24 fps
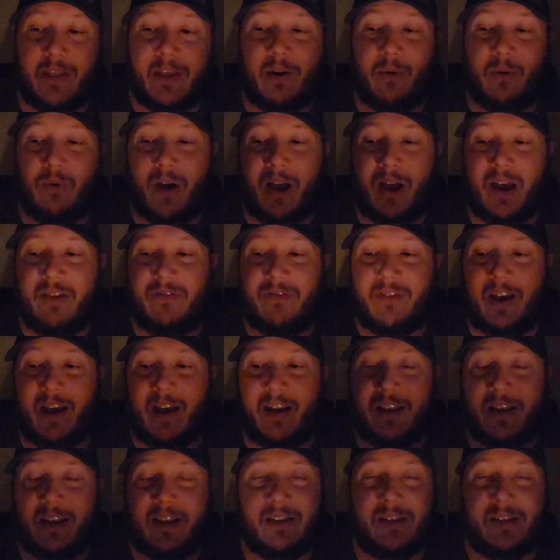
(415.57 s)
they arrive
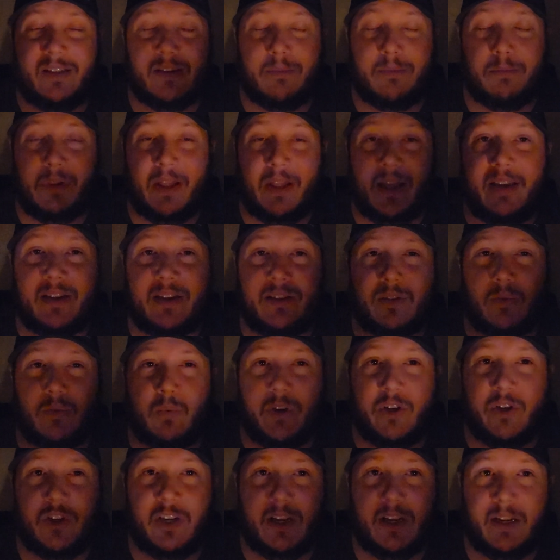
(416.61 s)
at his place,
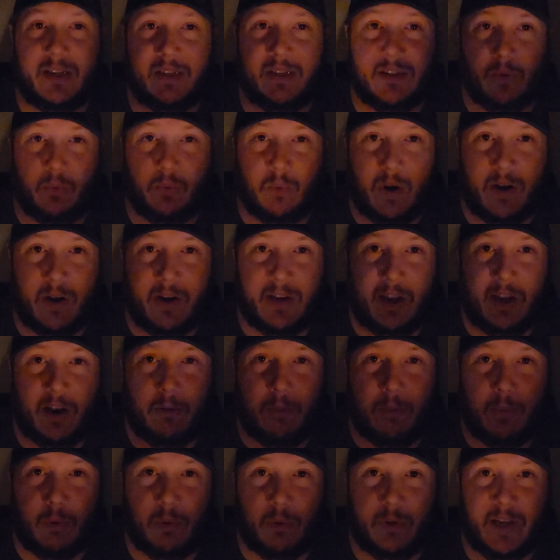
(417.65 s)
which is a
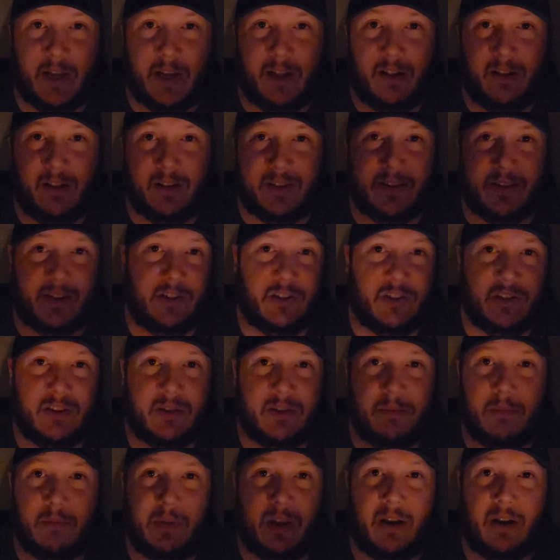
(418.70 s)
rundown motel. It's like just
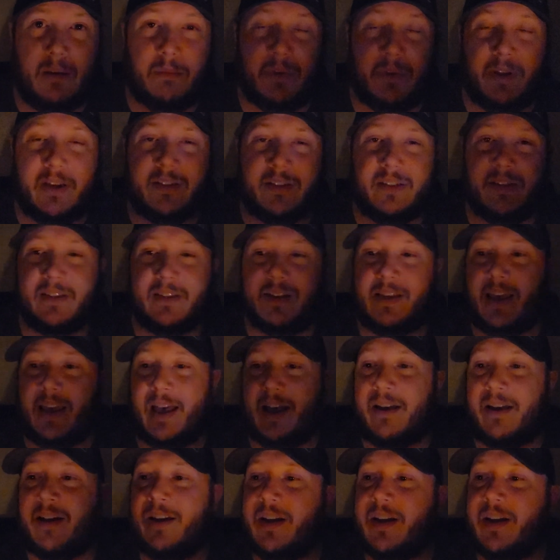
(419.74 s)
some beat up place. And he's like, yeah.